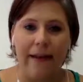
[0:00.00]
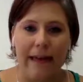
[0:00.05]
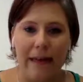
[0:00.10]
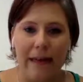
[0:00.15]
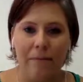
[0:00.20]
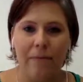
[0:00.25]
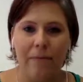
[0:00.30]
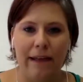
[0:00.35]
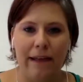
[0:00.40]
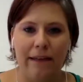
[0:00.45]

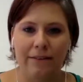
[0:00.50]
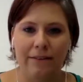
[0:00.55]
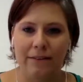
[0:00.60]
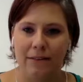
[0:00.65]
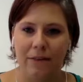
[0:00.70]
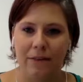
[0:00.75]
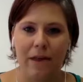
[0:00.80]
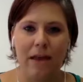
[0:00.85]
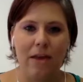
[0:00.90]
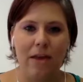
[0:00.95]
game plan
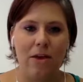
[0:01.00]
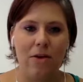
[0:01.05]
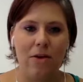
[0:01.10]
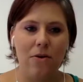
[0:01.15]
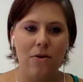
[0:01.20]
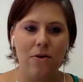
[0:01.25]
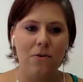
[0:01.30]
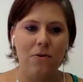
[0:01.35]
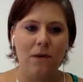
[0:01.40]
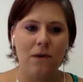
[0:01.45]
so that
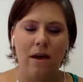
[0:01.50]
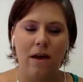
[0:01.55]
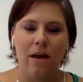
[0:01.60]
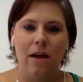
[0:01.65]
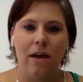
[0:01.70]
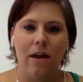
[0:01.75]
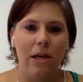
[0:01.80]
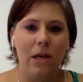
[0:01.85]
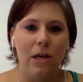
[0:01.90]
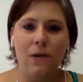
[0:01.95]
you
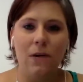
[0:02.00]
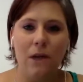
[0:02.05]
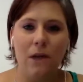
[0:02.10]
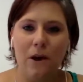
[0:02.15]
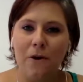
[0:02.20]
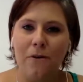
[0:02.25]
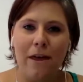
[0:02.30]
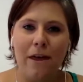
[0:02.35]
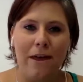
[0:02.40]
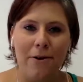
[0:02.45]

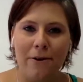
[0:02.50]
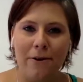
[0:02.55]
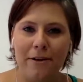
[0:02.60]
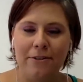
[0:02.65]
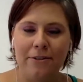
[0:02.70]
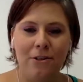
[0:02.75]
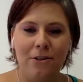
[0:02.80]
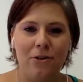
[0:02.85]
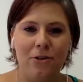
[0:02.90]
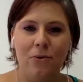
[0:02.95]
know that you
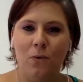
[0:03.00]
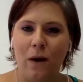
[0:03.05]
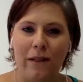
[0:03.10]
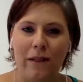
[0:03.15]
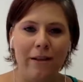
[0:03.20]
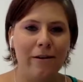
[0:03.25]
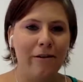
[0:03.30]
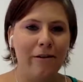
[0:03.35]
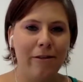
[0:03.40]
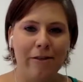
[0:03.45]
can do
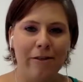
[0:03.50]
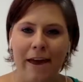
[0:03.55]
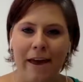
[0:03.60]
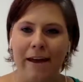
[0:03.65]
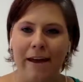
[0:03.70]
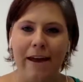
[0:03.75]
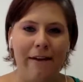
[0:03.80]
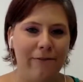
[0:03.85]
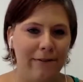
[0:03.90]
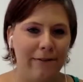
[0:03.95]
one little
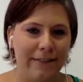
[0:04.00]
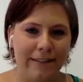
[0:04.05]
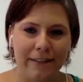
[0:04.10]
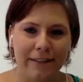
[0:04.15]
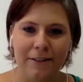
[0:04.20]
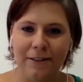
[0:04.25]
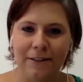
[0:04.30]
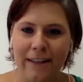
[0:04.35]
thing every single